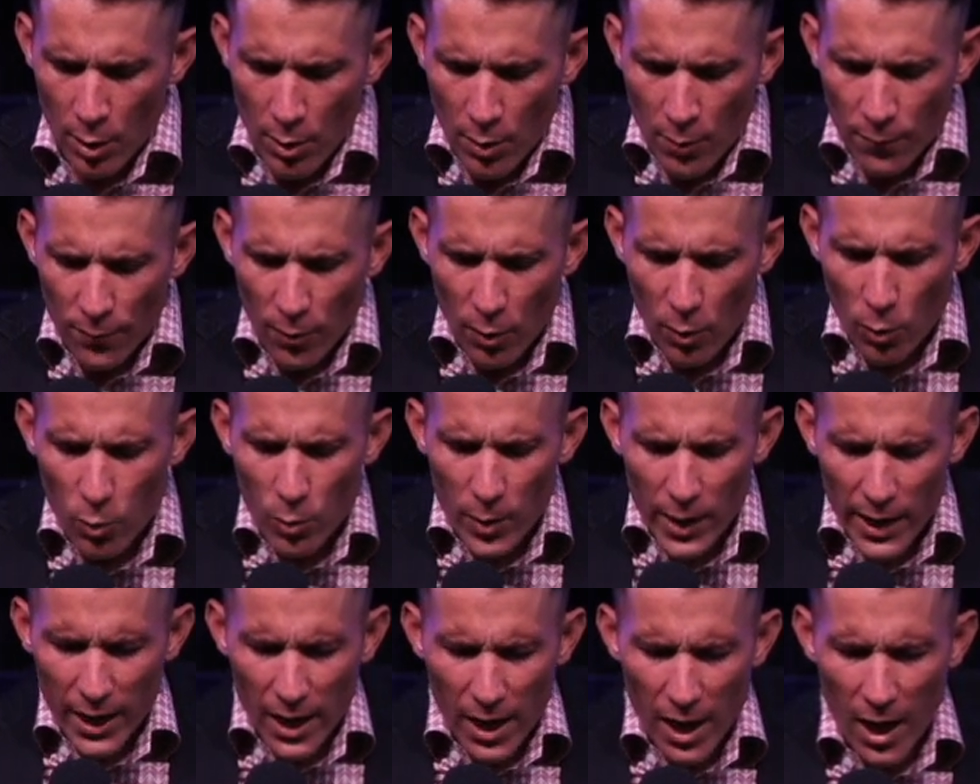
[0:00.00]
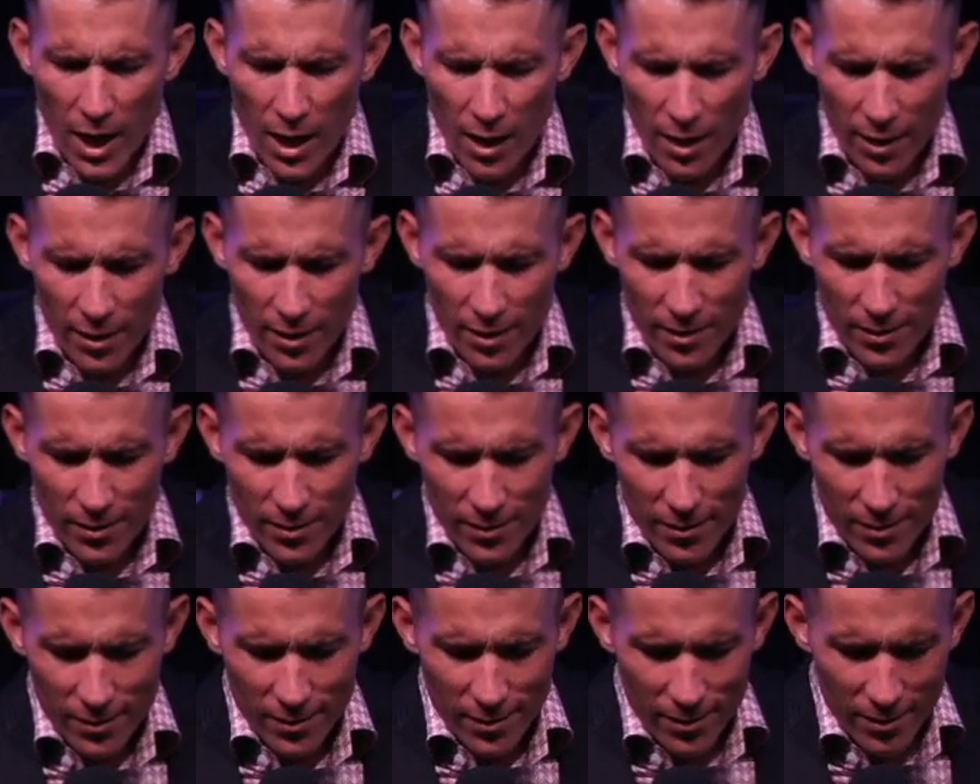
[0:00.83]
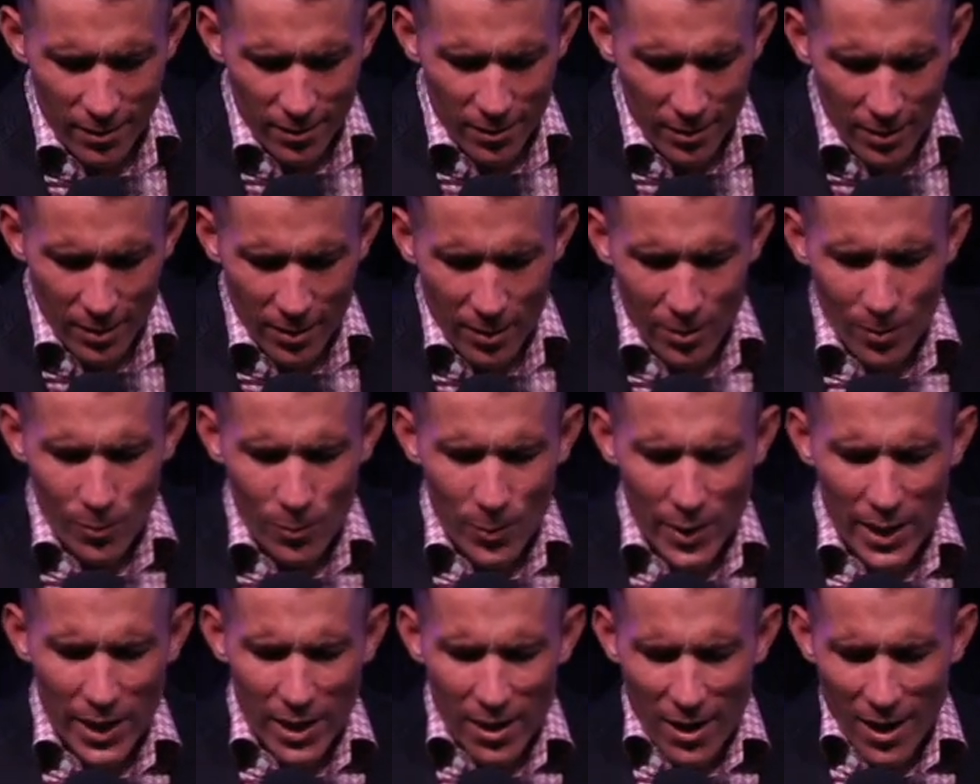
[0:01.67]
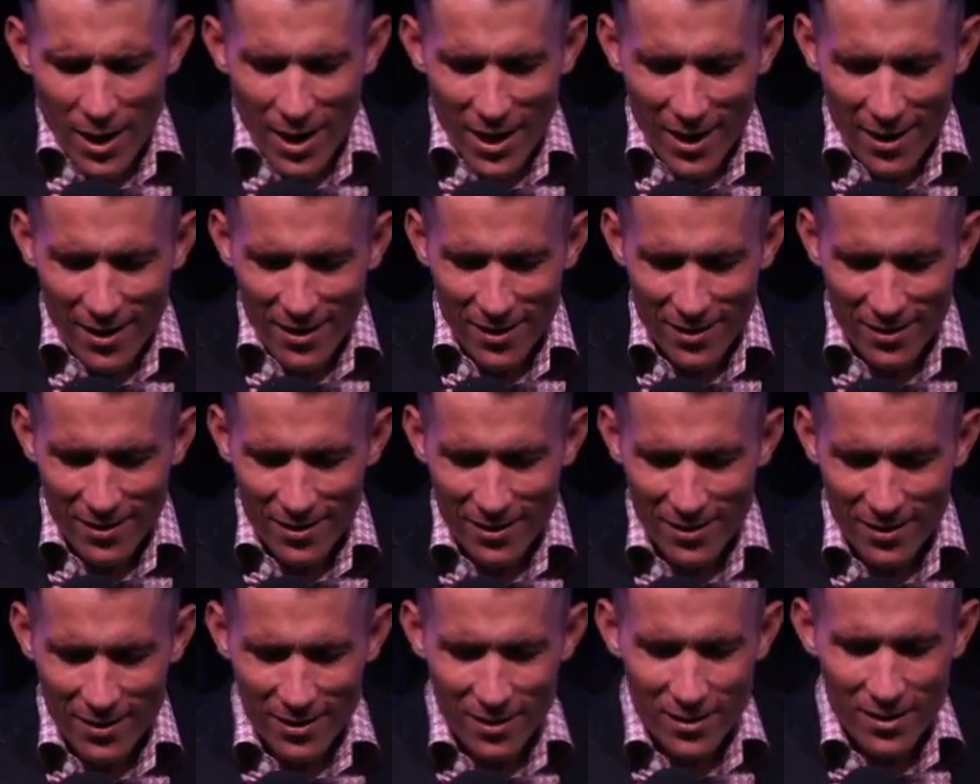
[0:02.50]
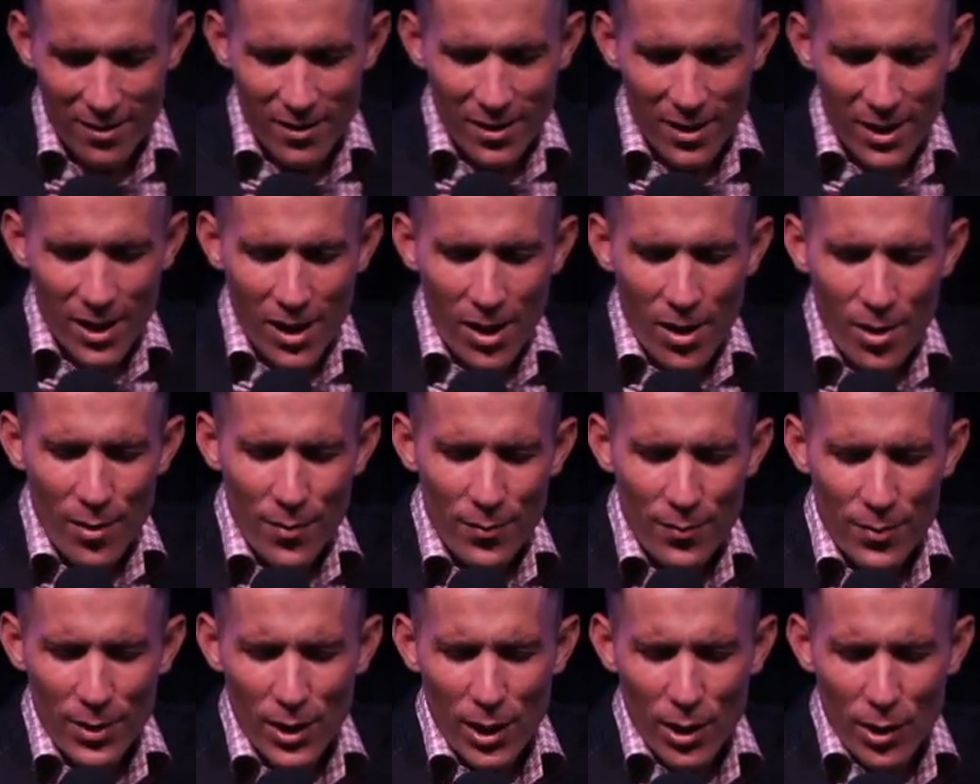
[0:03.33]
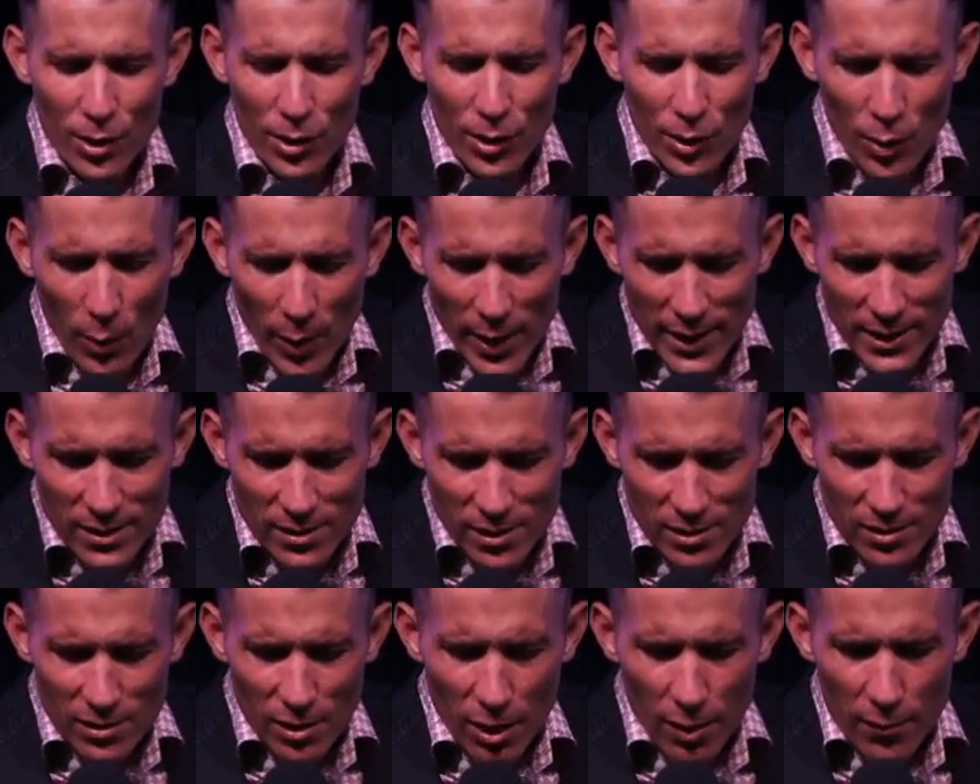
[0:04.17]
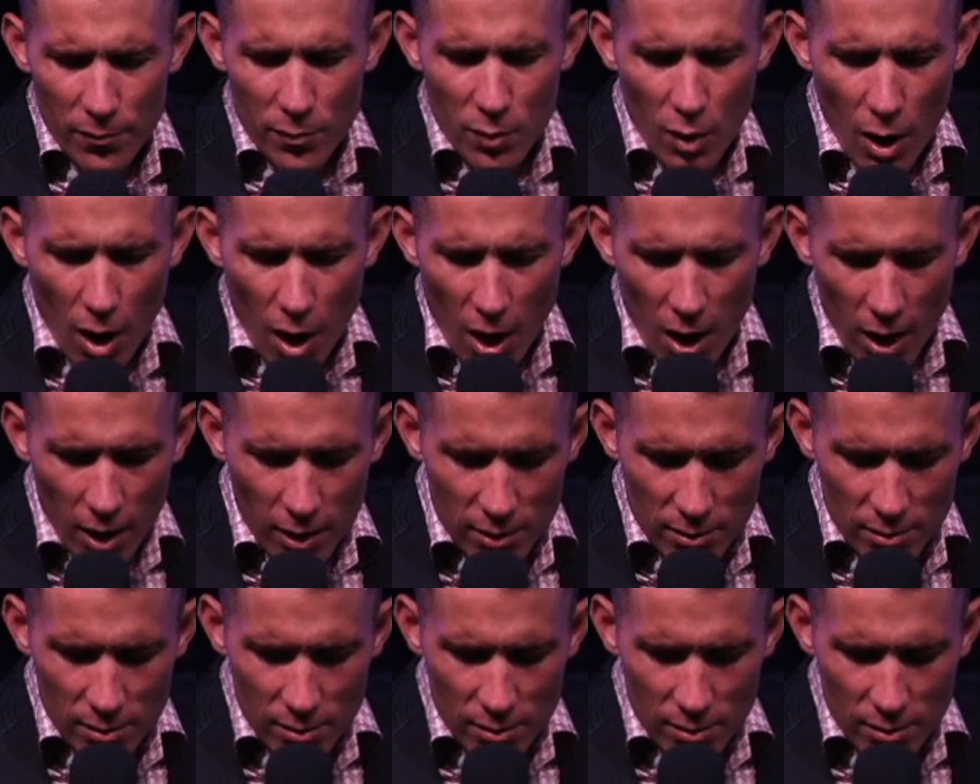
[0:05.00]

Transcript: For we are, we are the anointed of God.